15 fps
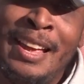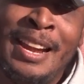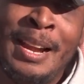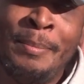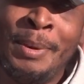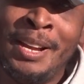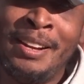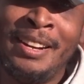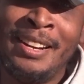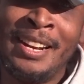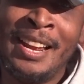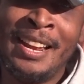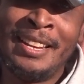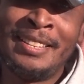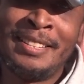And I'm out of here,
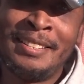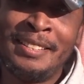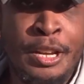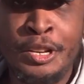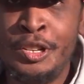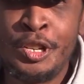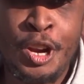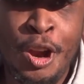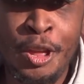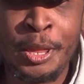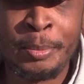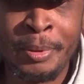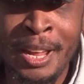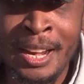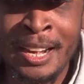guys. Get your
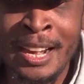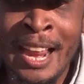garlic planted.